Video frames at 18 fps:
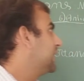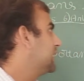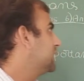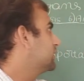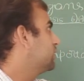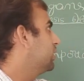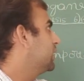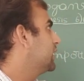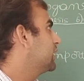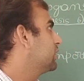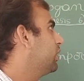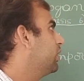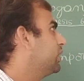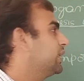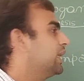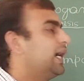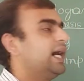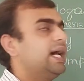It is only
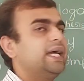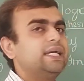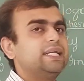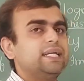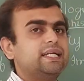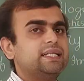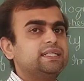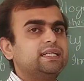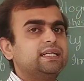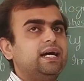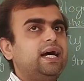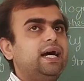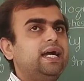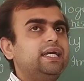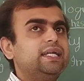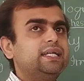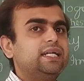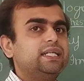called irony.
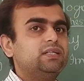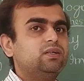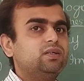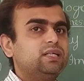Irony.